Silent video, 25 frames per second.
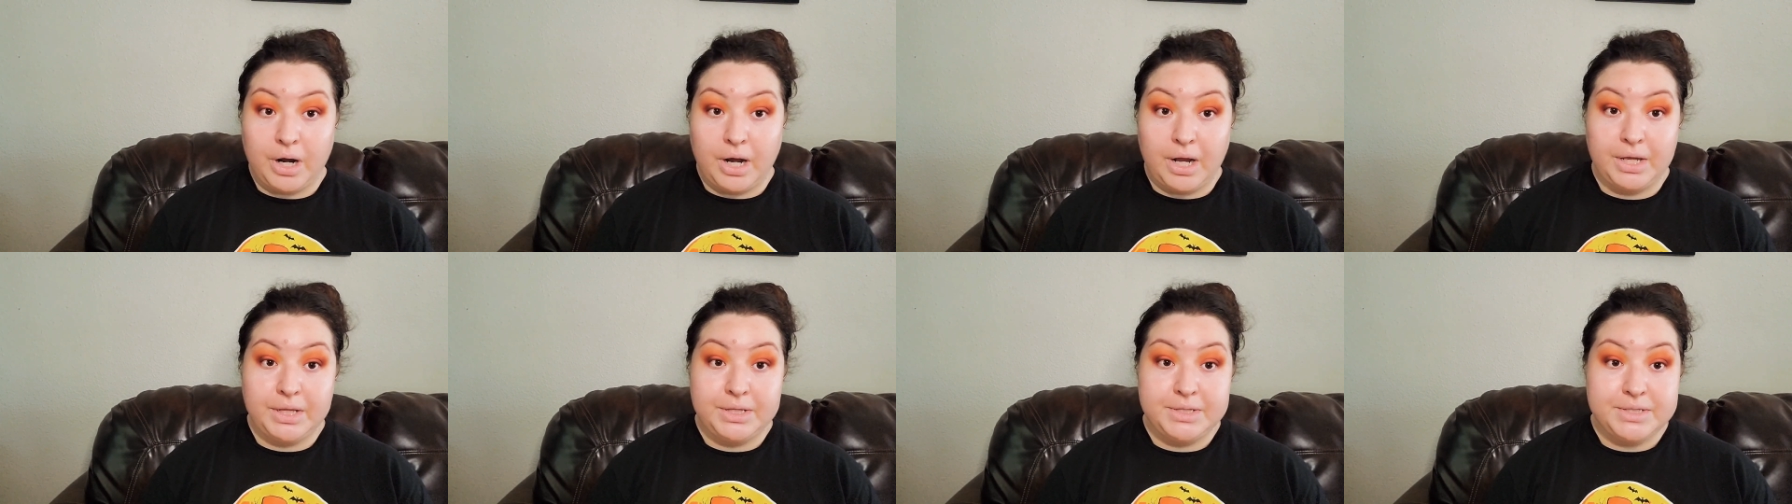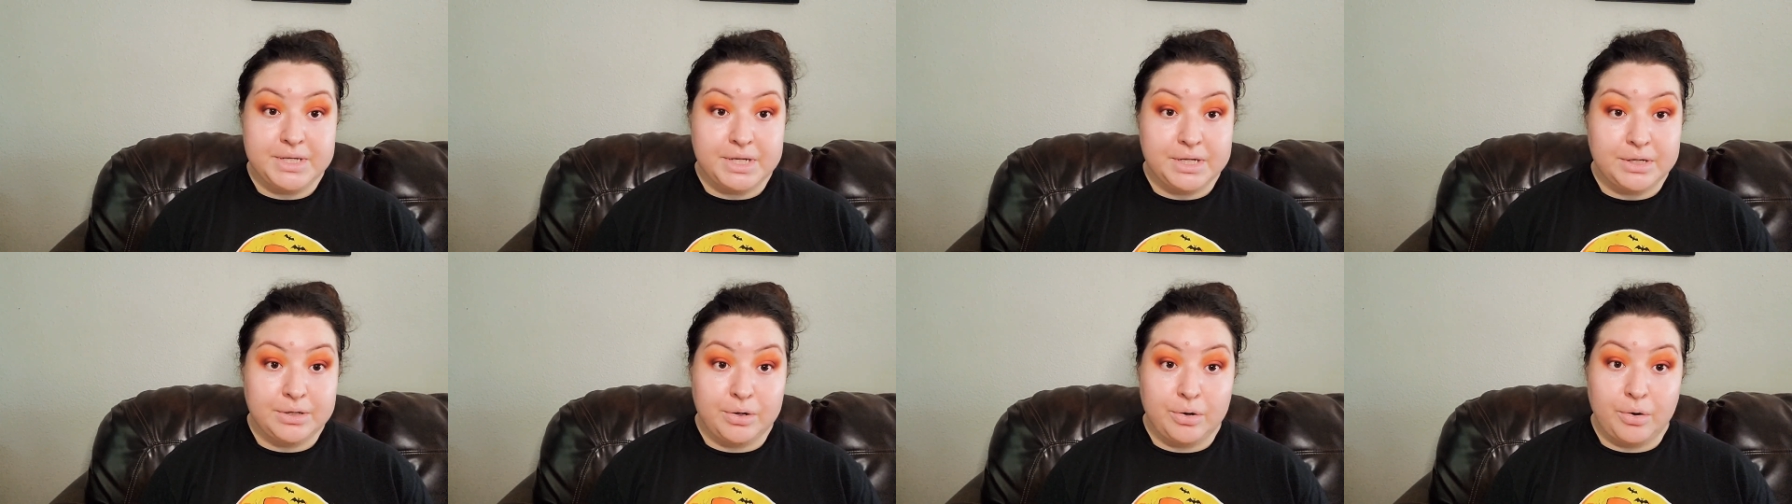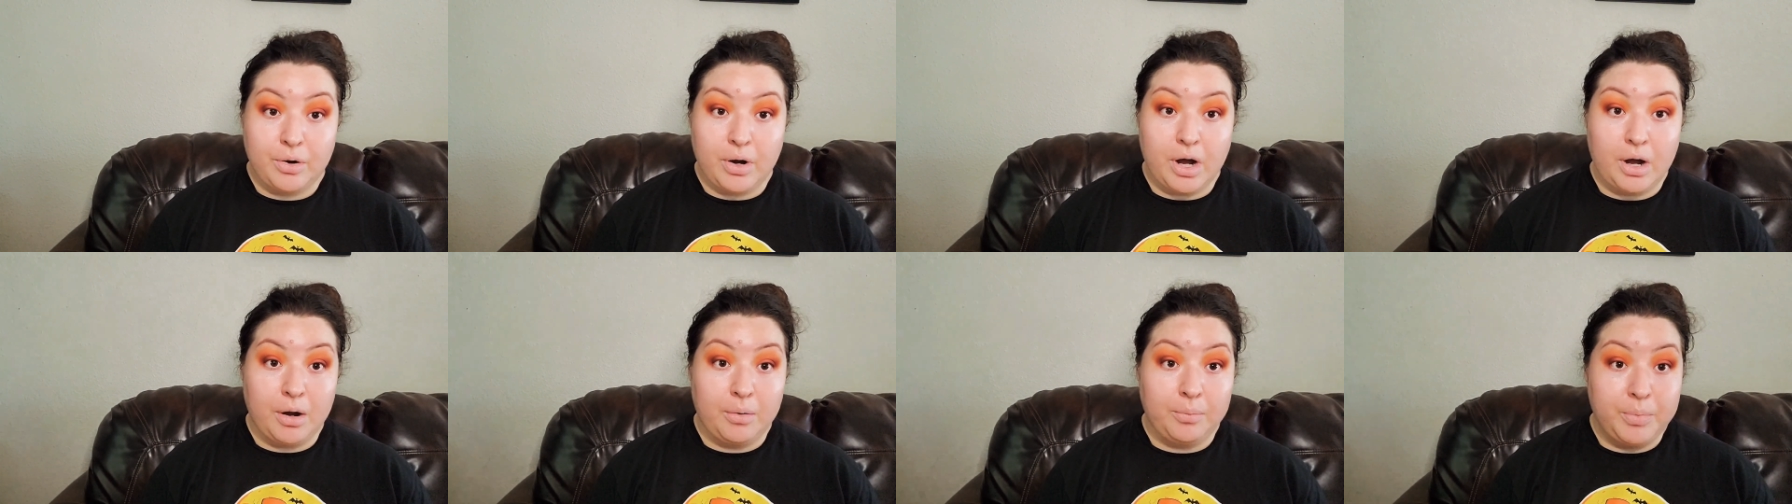I didn't know
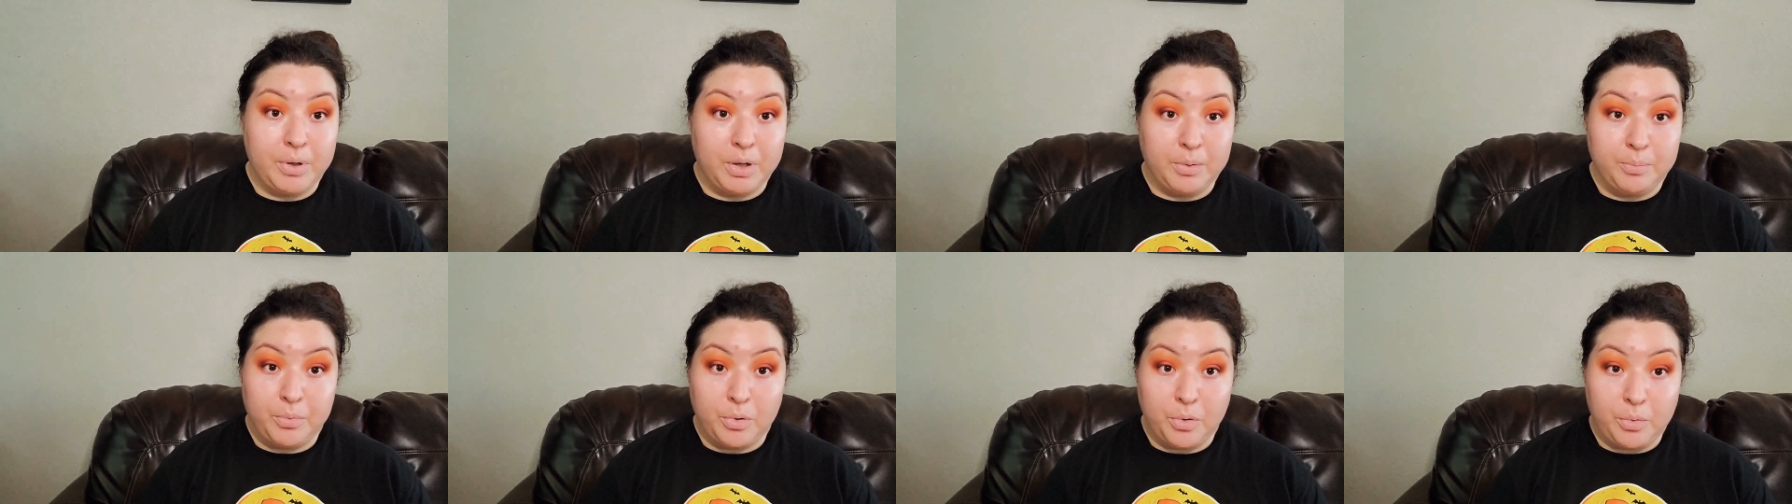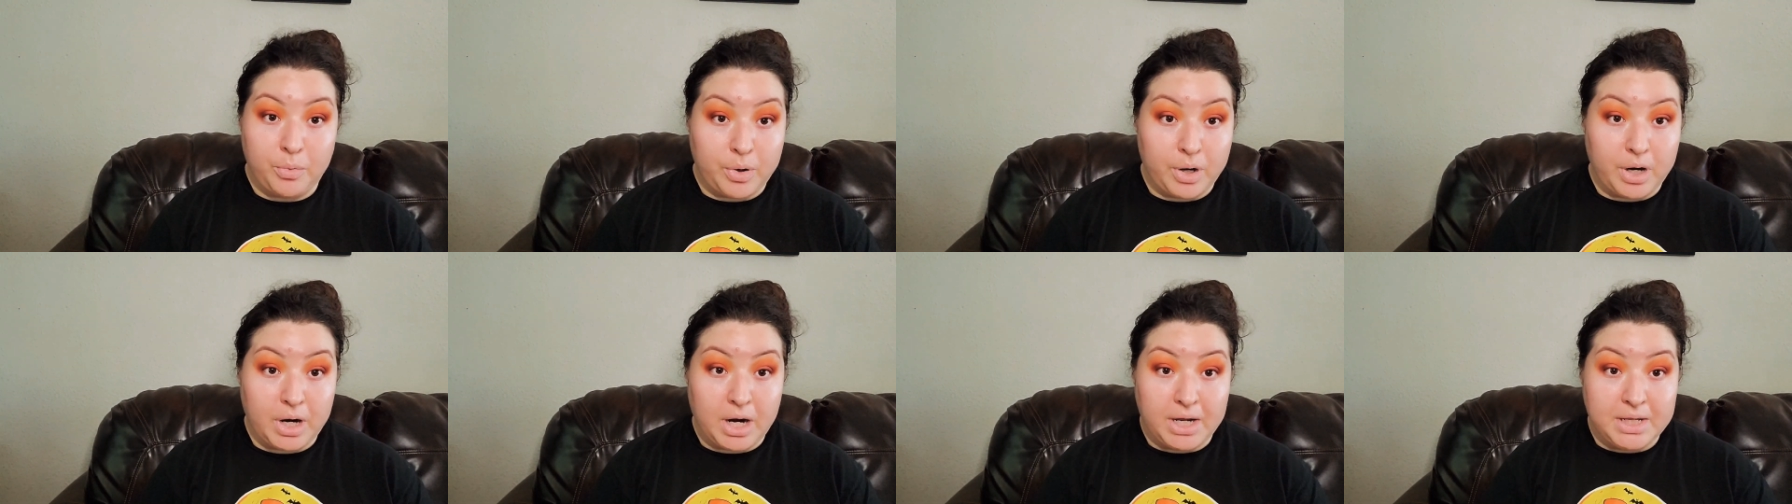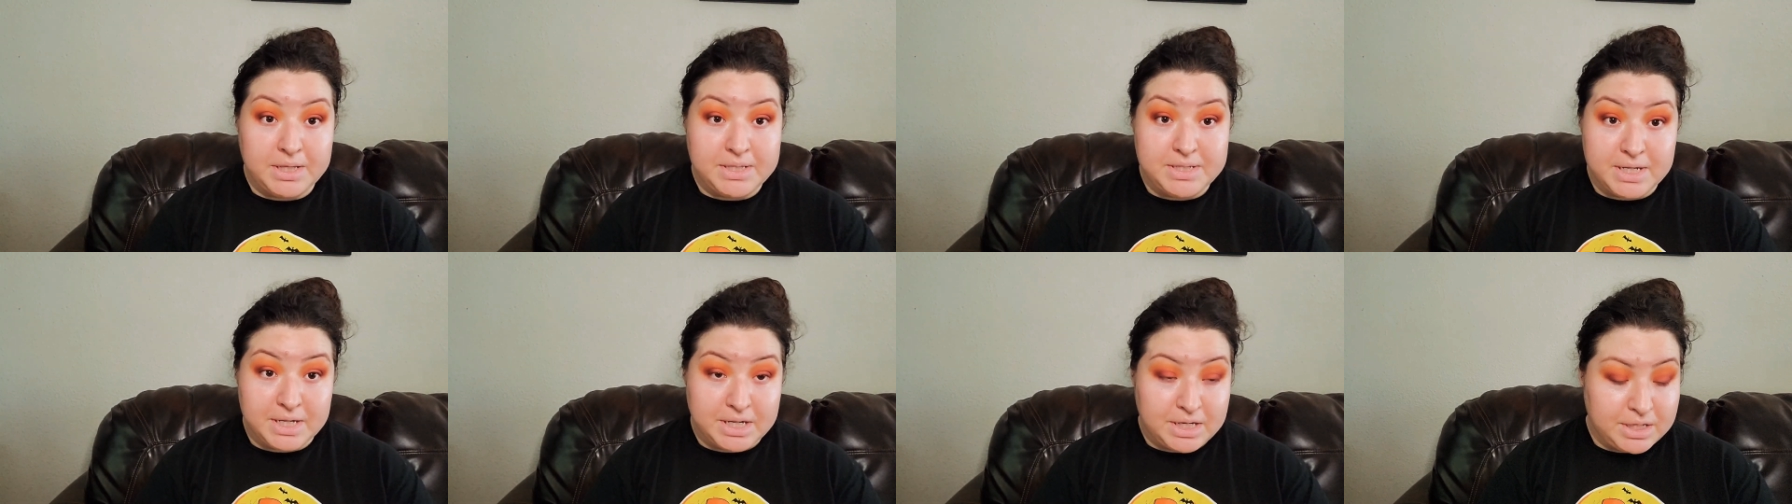how people were. I
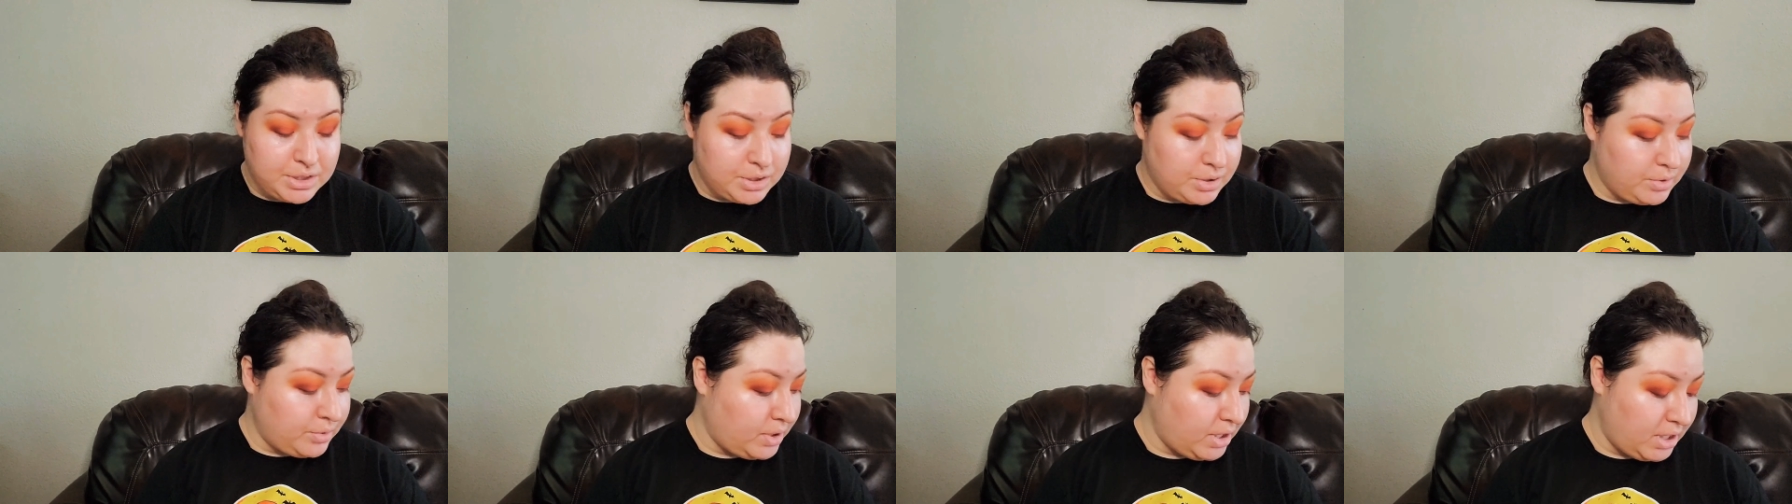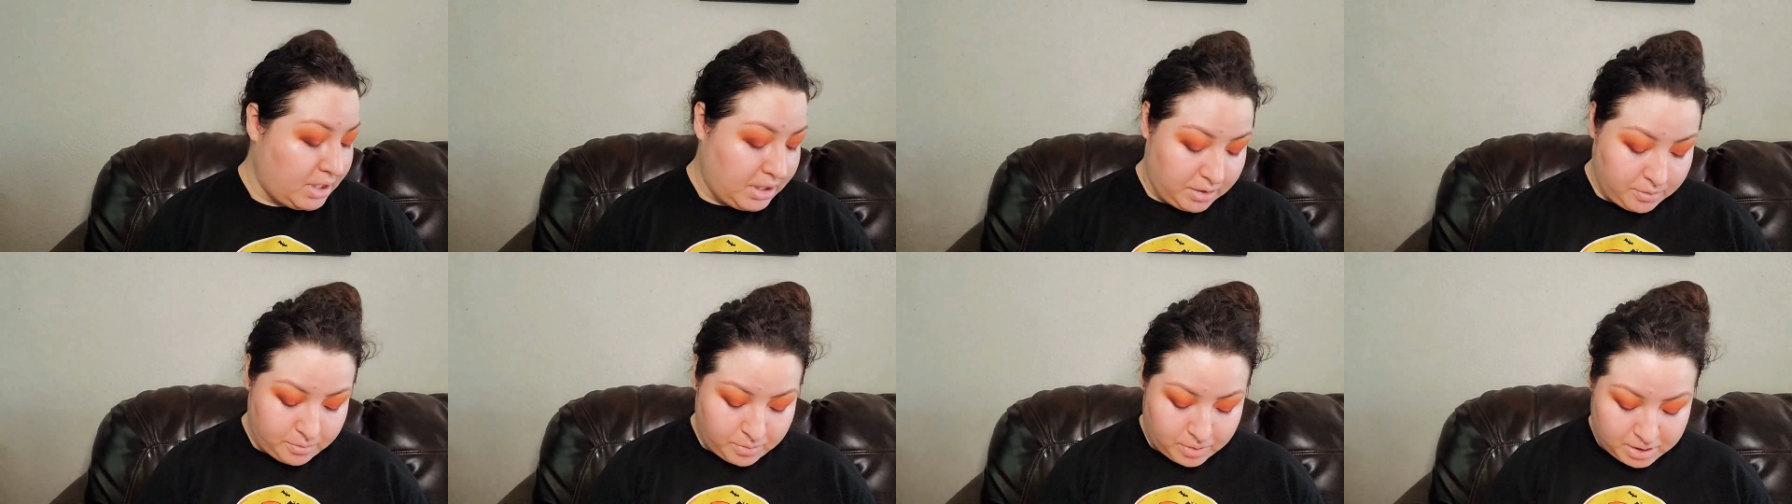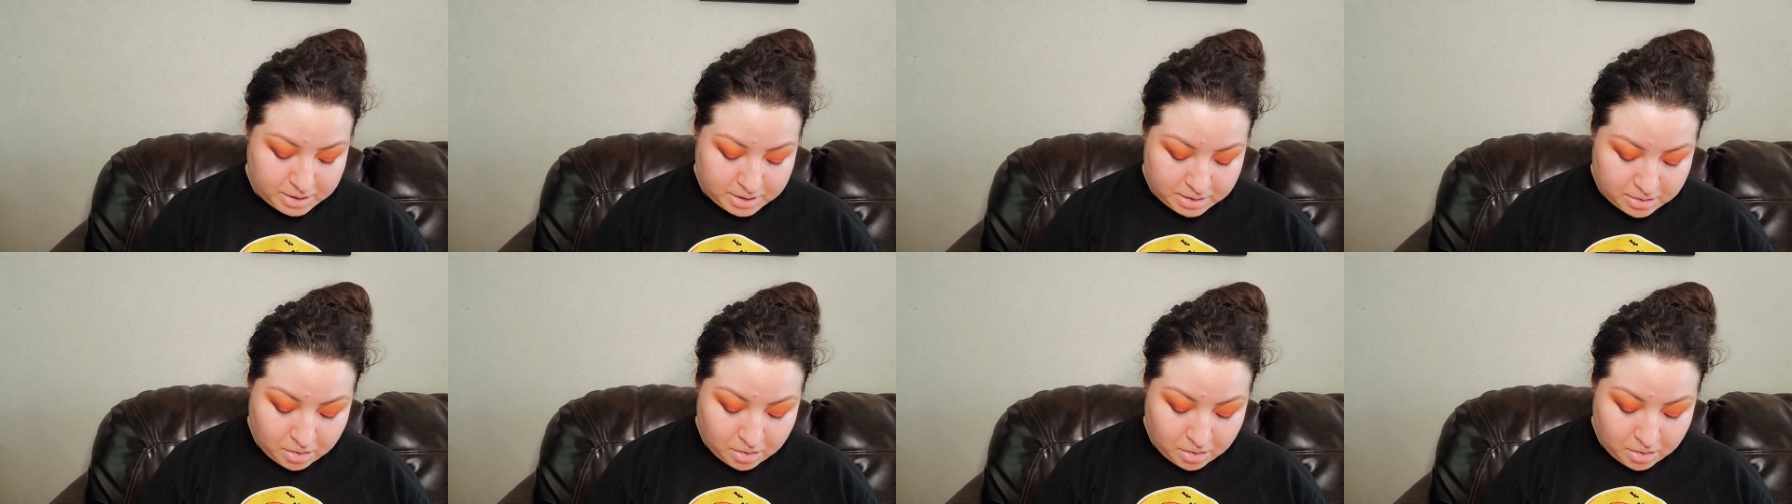didn't know anyone.